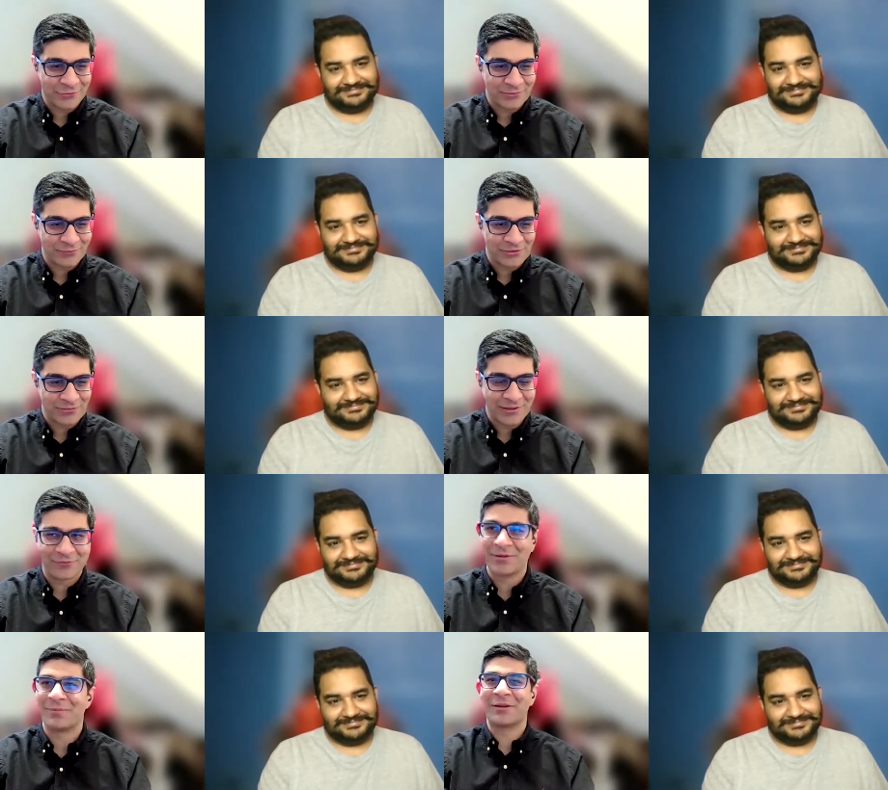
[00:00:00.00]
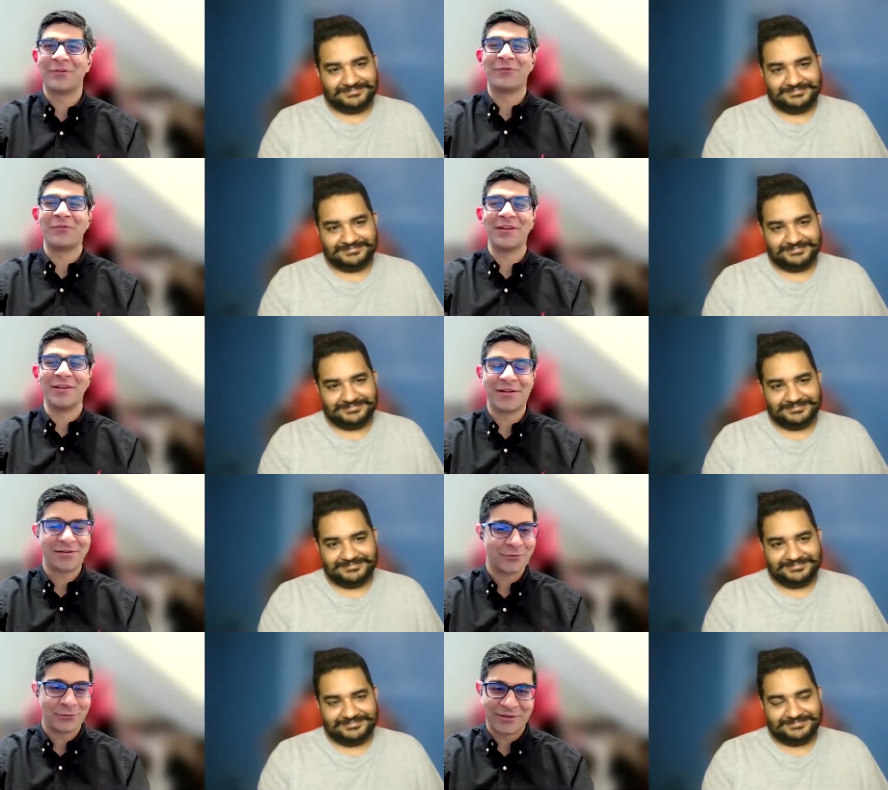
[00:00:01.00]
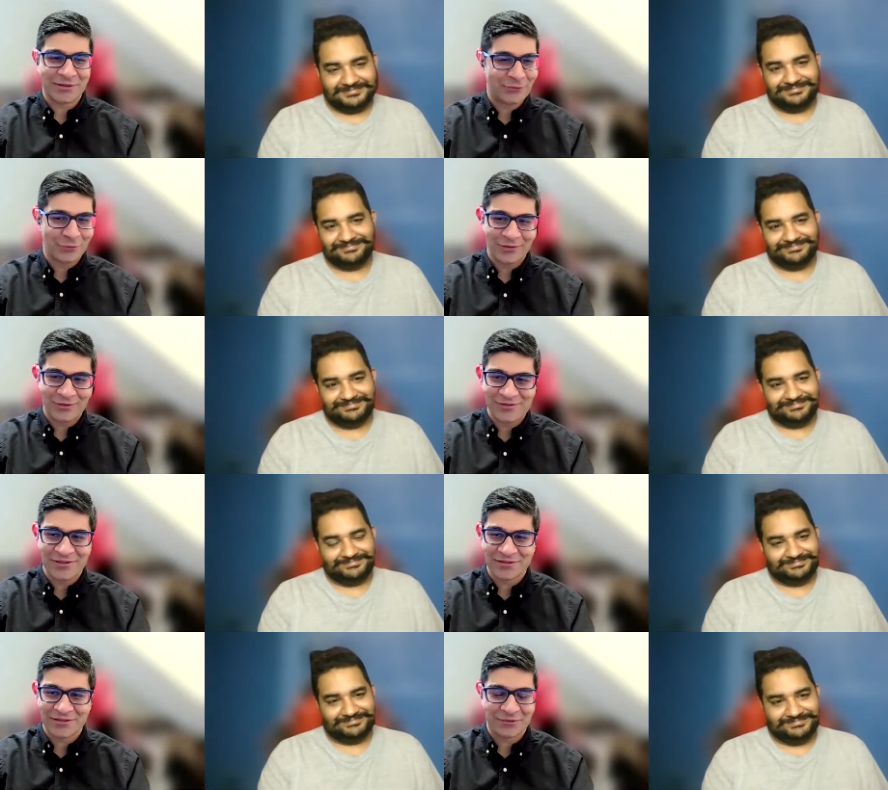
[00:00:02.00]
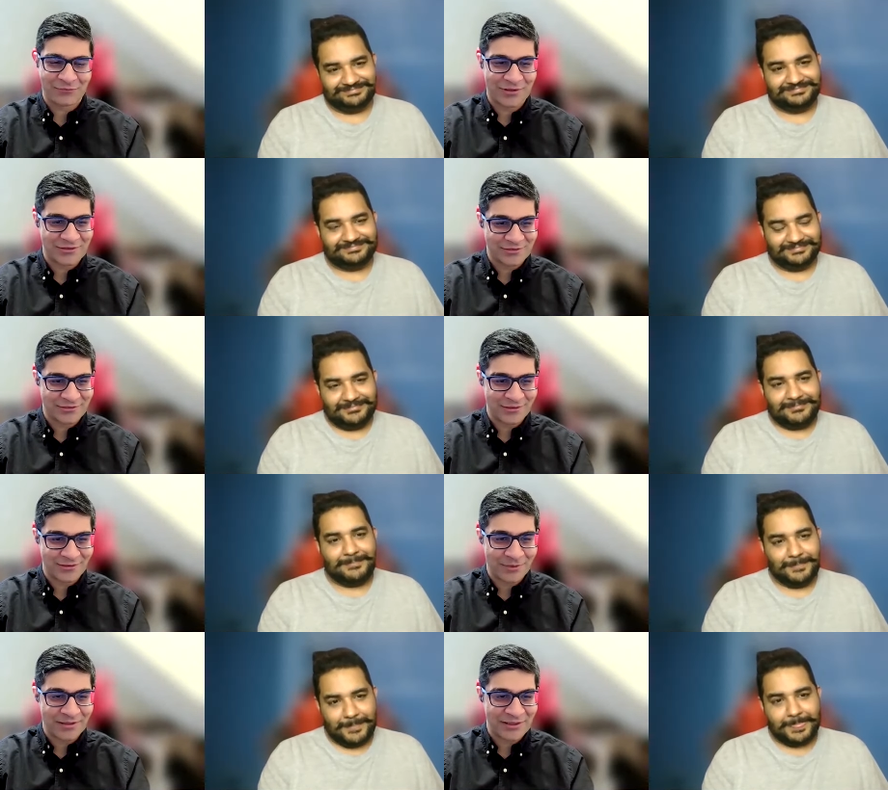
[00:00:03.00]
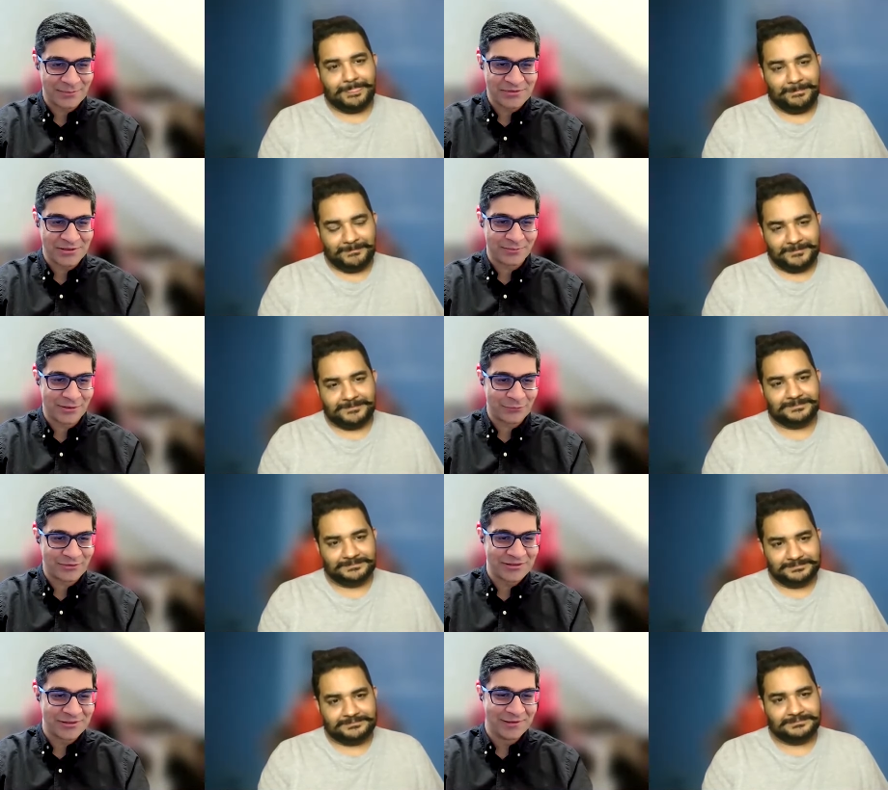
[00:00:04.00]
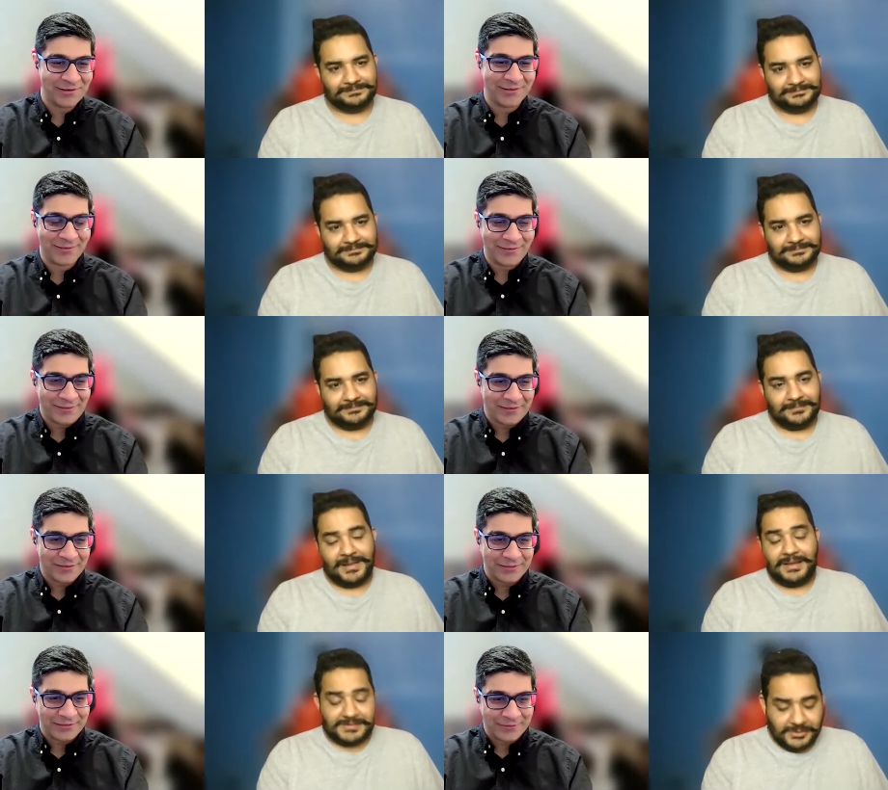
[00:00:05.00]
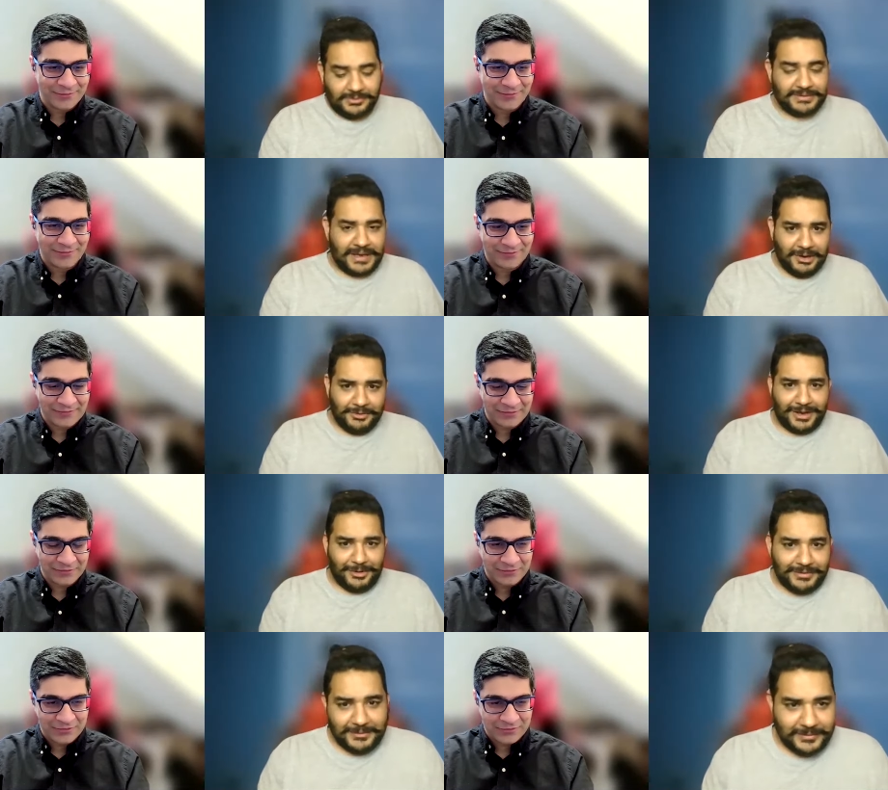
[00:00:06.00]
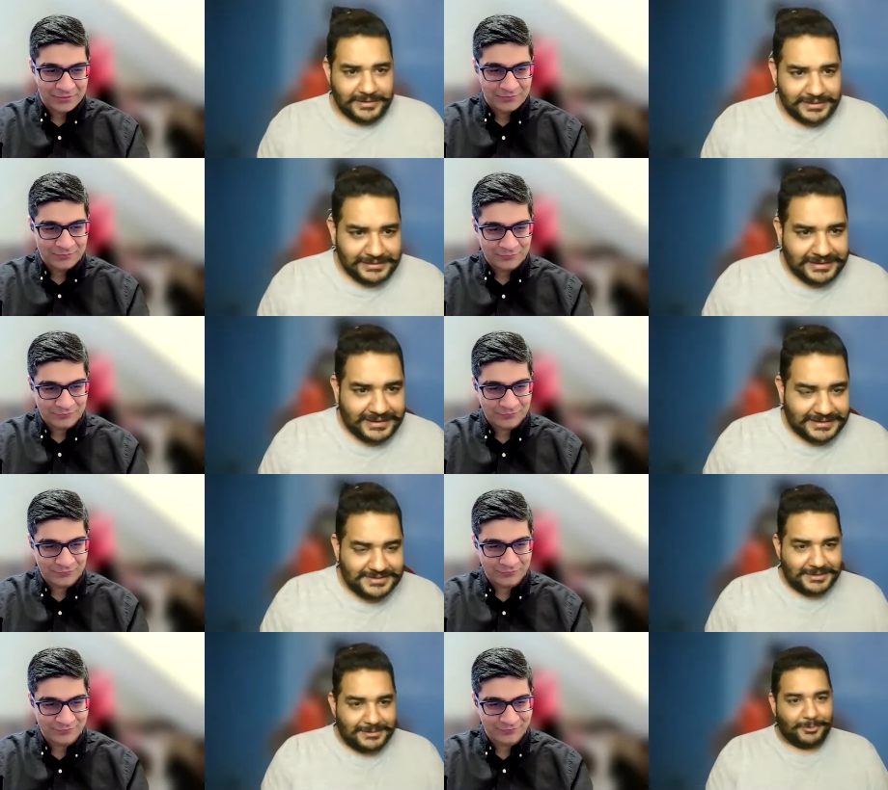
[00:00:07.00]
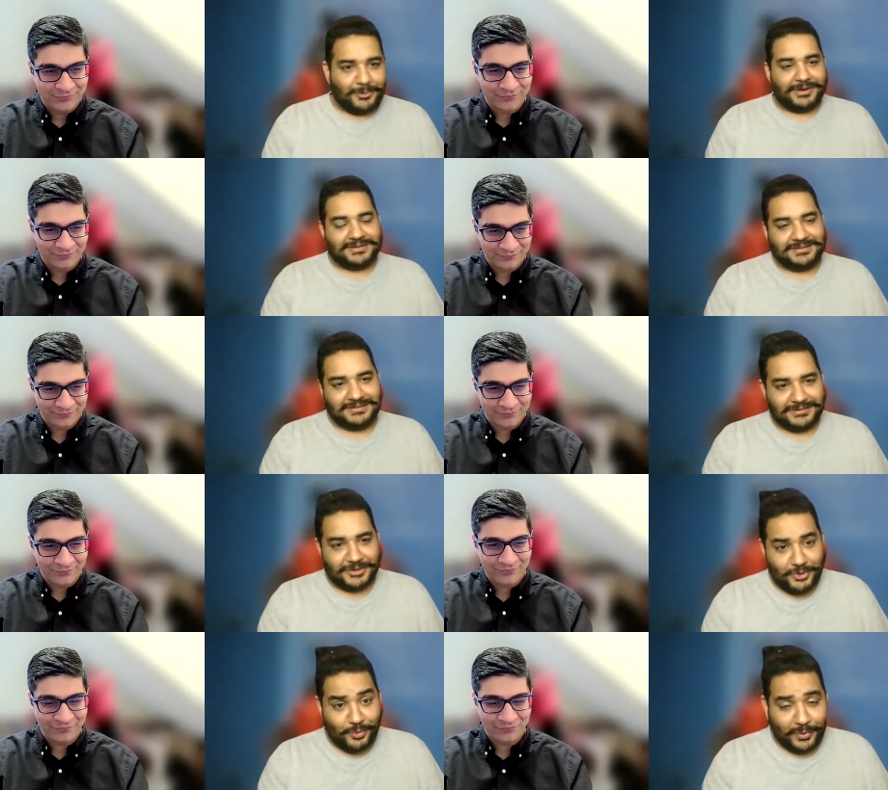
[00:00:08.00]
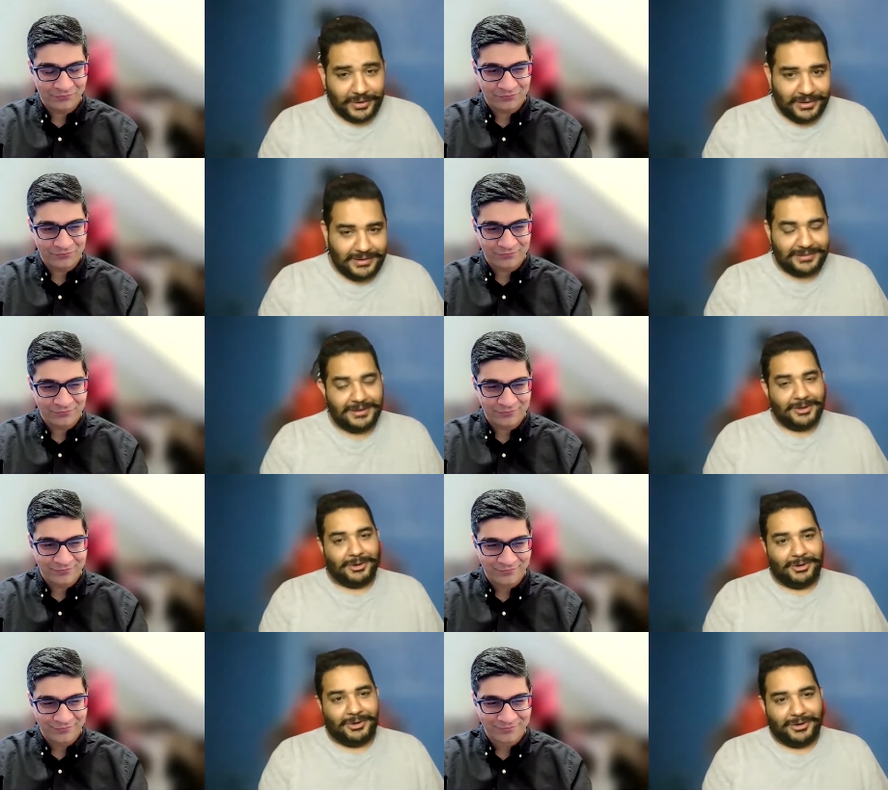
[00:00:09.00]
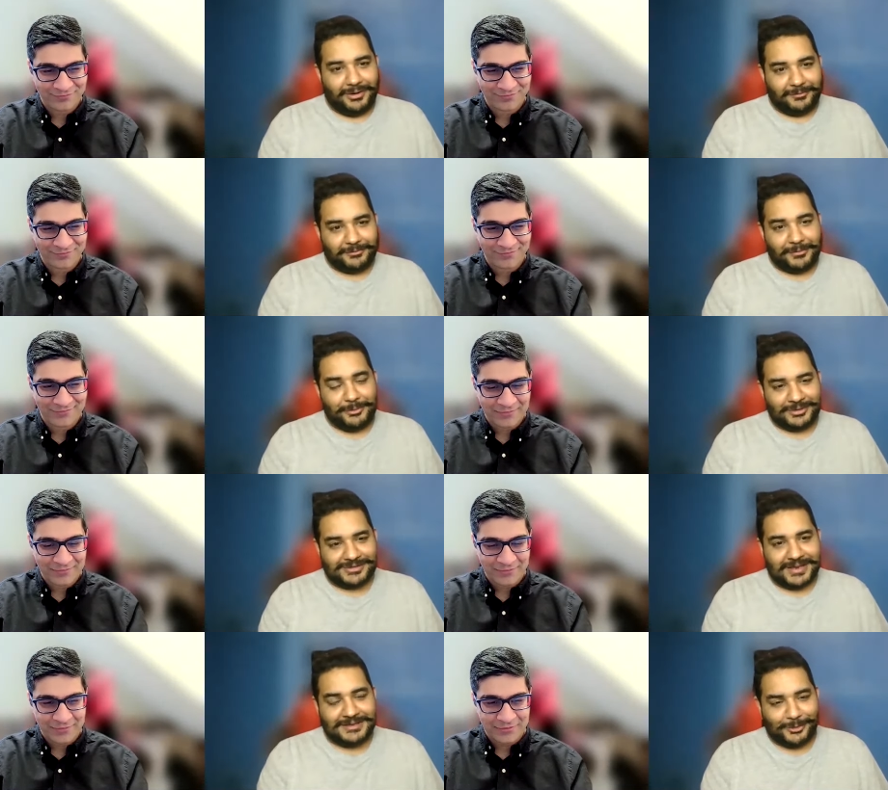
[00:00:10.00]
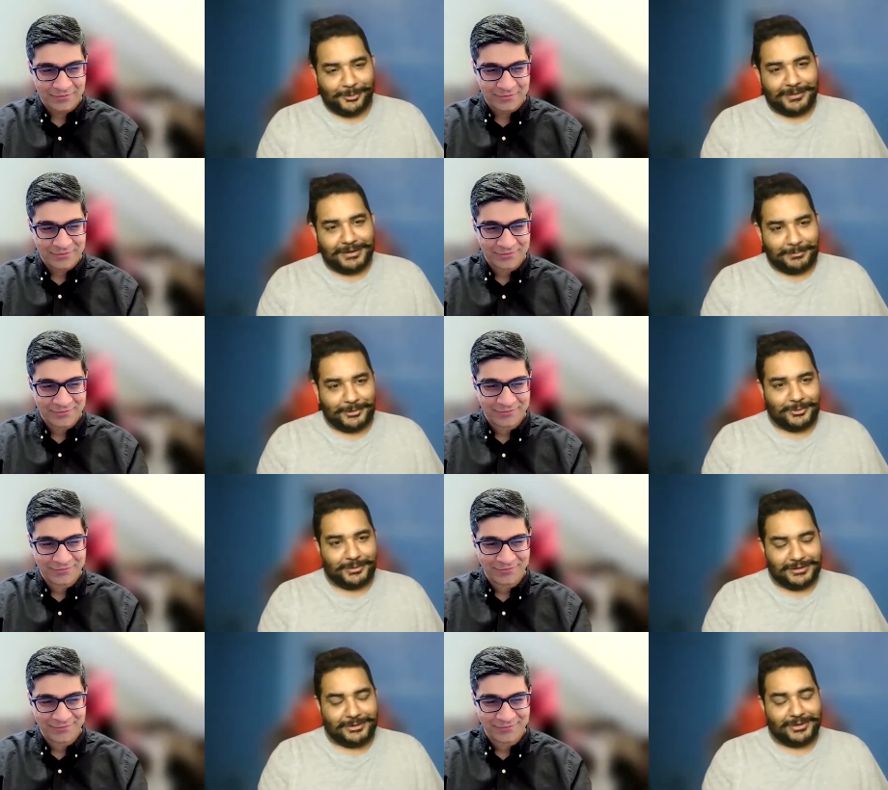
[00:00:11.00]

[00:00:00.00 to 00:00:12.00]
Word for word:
Speaker 1: so it was like way back 15 years ago and technology has advanced like by leaps and bounds
Speaker 2: so now now that we're in karachi what new world uh, of computer science opened up to you in